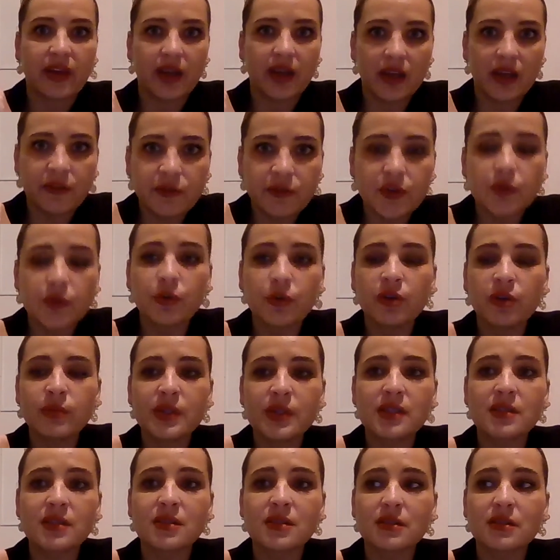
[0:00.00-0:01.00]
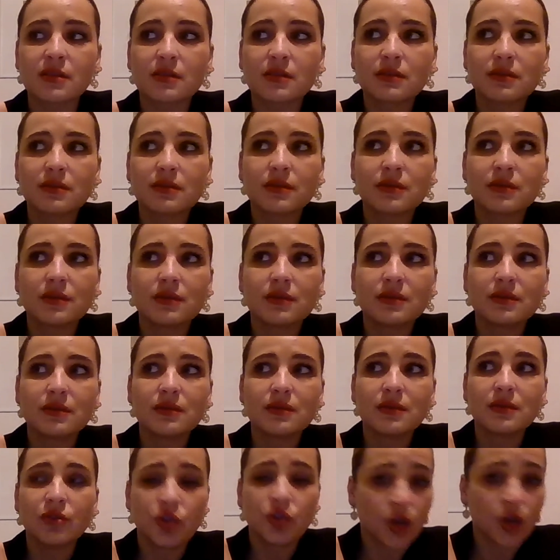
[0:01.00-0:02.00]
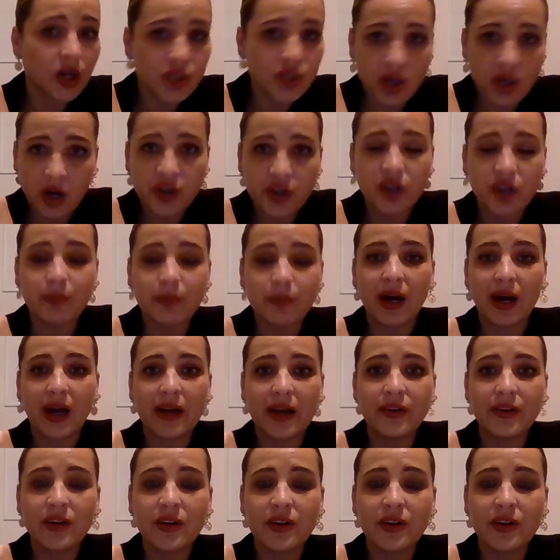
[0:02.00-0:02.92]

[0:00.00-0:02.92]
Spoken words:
If the room is not occupied,